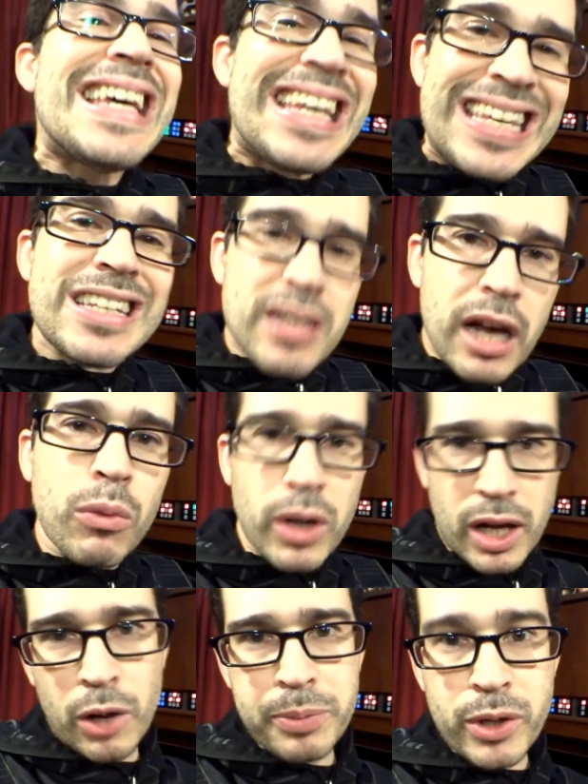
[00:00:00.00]
Intel will
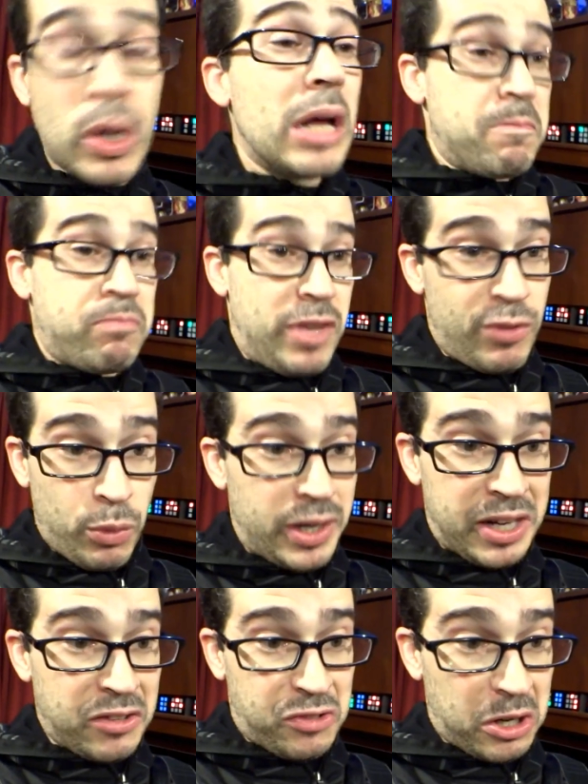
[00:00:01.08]
help you. If you want to
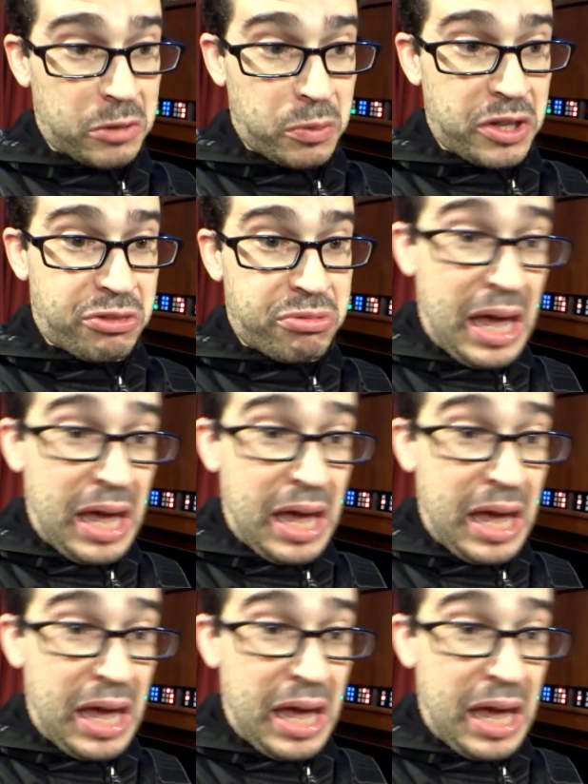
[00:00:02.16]
get started with